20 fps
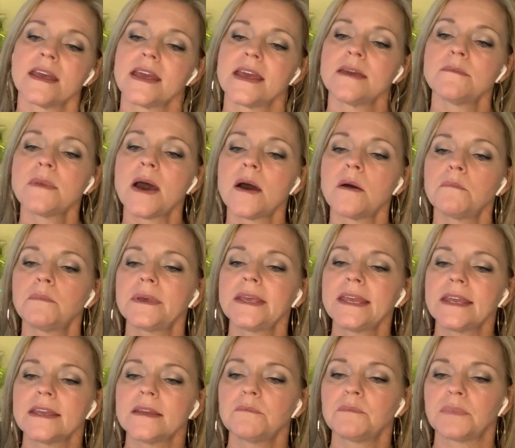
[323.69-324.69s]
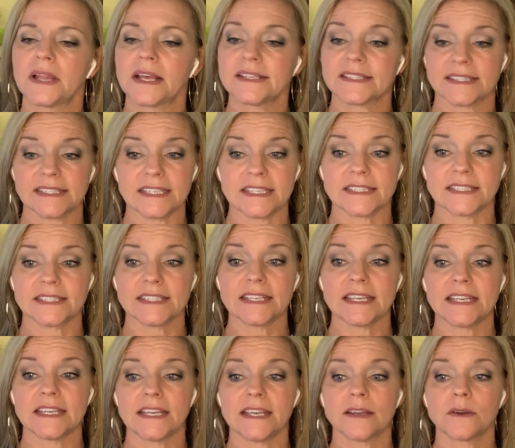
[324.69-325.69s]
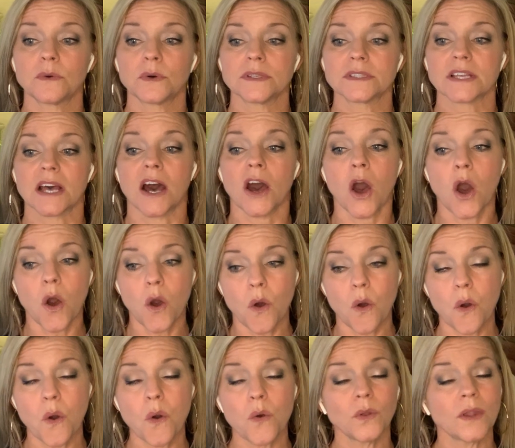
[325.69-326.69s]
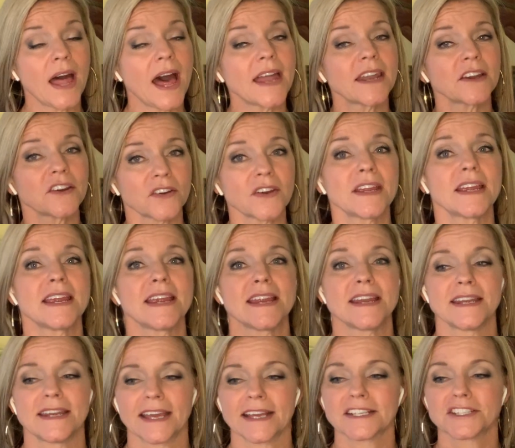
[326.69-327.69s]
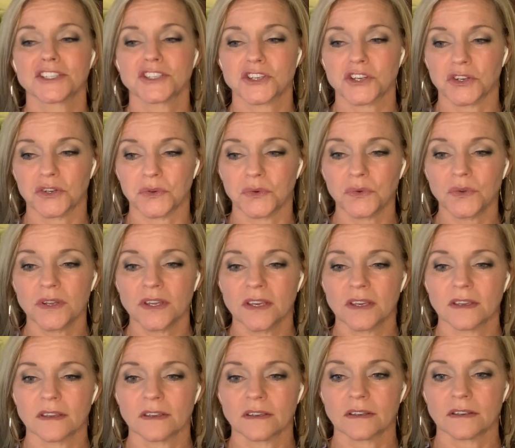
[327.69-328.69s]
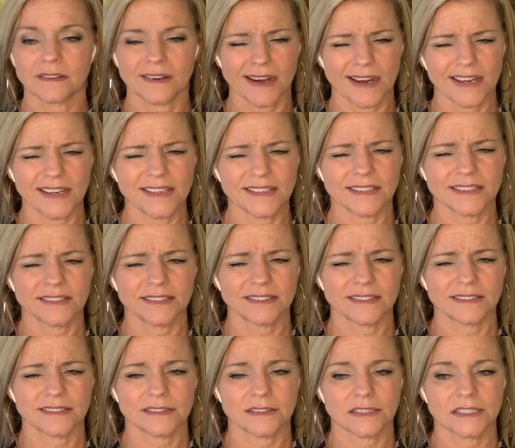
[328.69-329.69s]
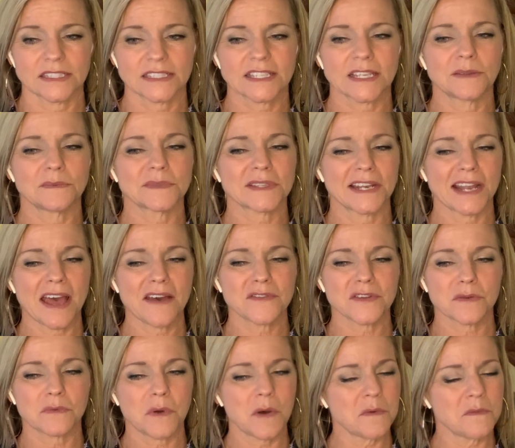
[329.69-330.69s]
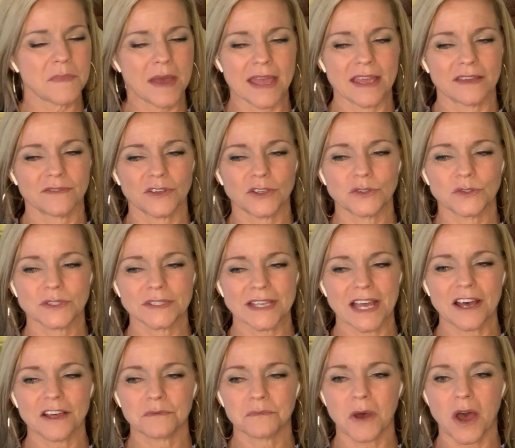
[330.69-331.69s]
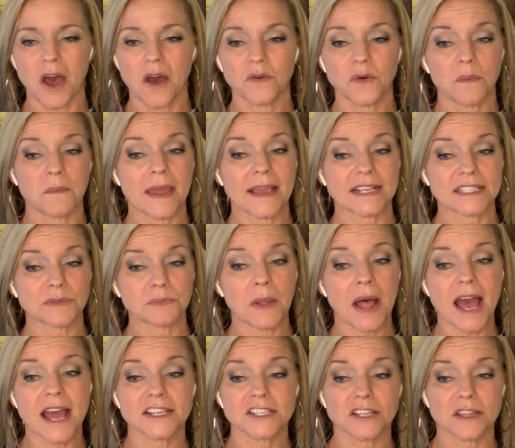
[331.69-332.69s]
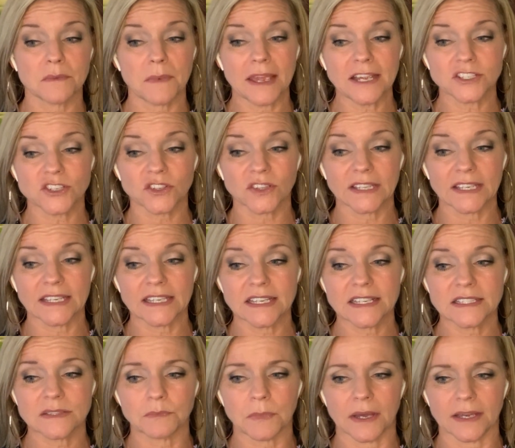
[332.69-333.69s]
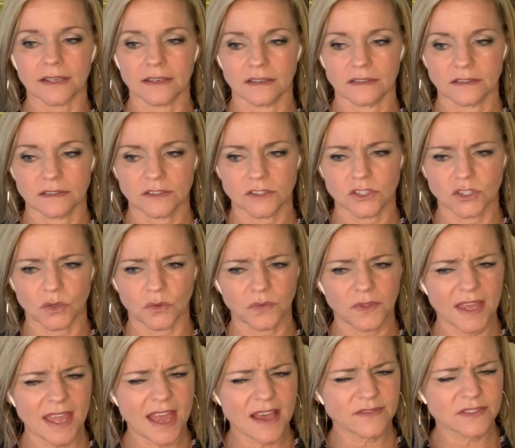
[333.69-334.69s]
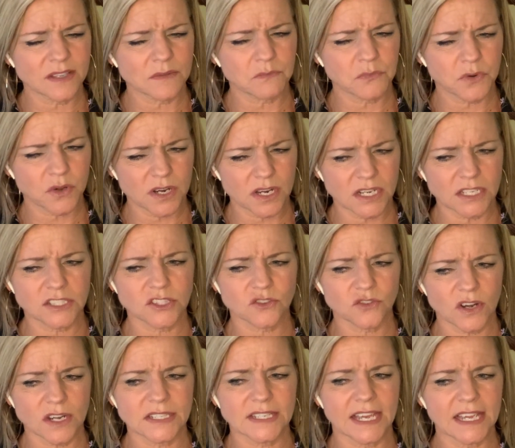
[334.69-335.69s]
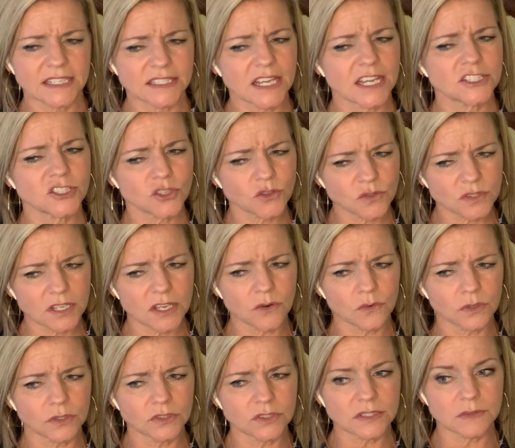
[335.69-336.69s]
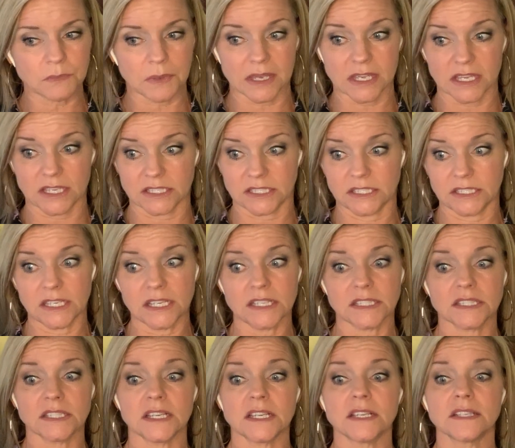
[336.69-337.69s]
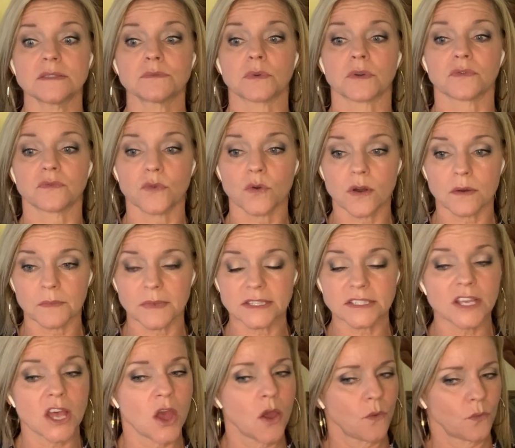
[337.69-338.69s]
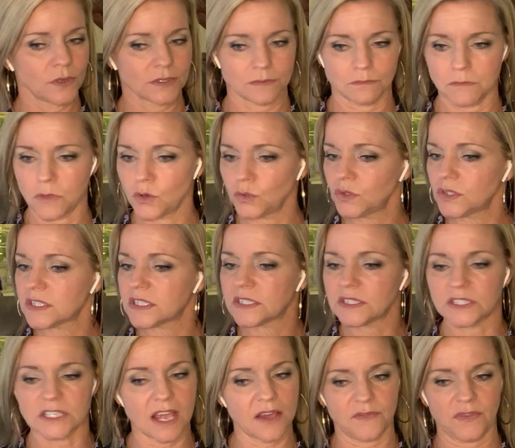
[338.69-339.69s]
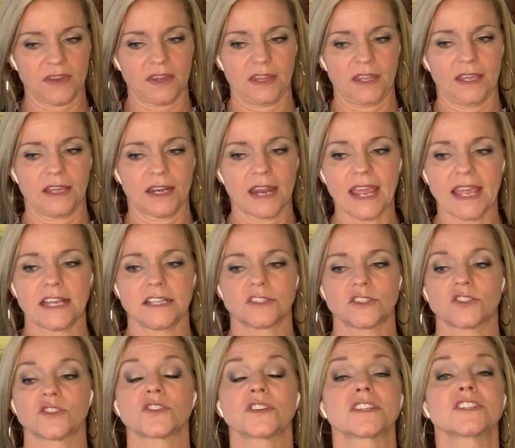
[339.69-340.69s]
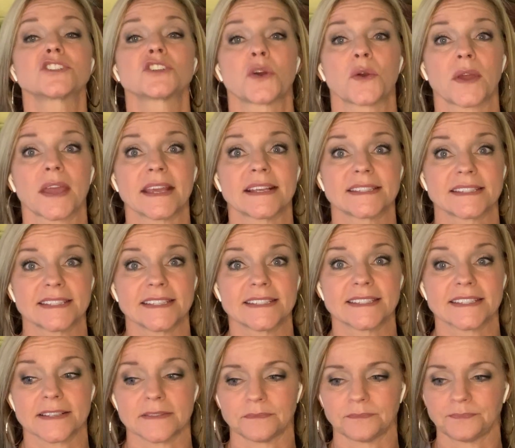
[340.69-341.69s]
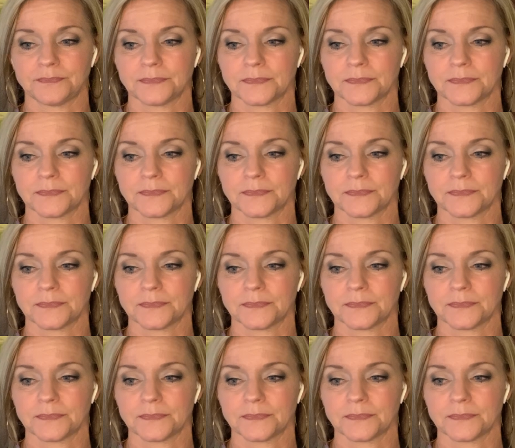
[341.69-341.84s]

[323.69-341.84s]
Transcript: MLB plus CC equals a whole lot of green next June, right? Seems inevitable Bayview Southpaw will make a splash in the major leagues, but don't they have some pretty strict anti-juicing rules? Because CC's performance was most definitely enhanced during showcase season.